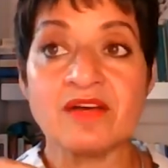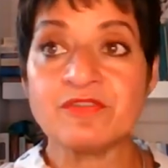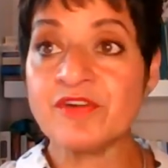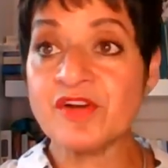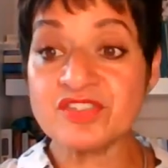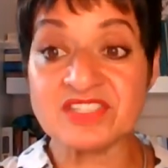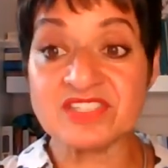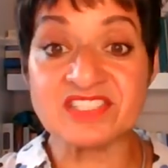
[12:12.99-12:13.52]

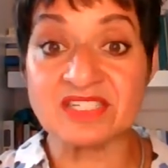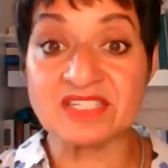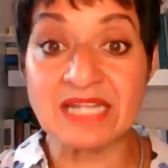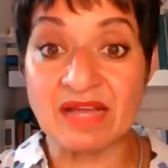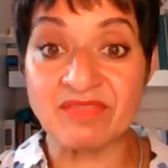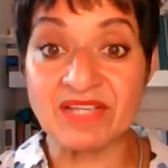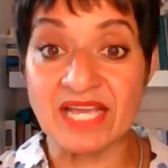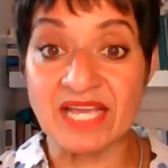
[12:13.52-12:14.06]
Firstly, to
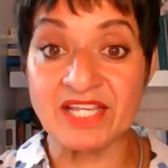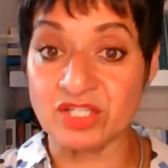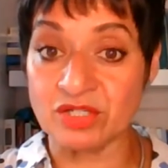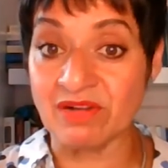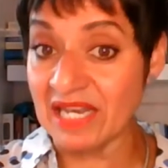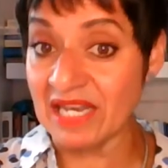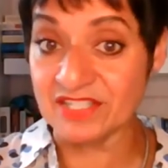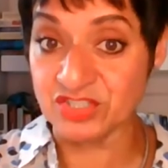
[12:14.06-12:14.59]
navigate your
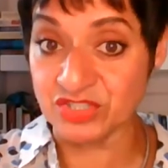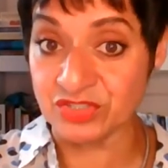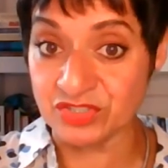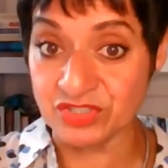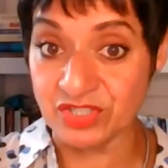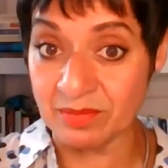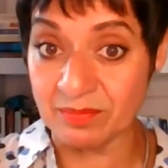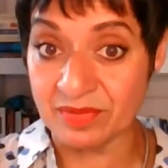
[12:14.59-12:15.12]

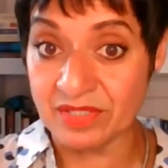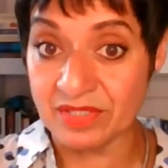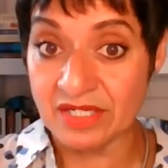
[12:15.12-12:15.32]
relationship,